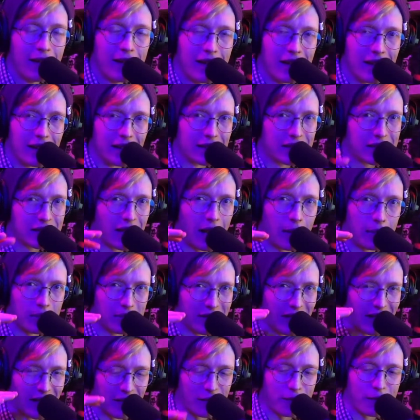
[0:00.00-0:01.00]
and this guy was
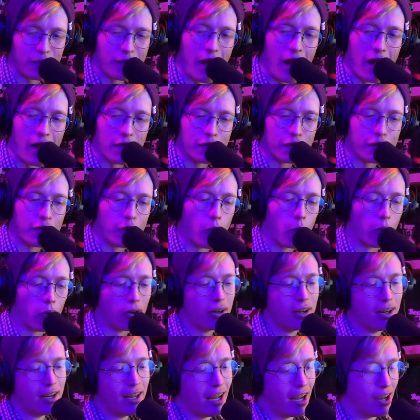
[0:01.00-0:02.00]
like 5'4",
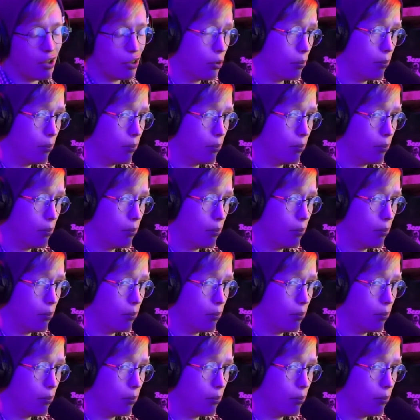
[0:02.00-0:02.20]
and they're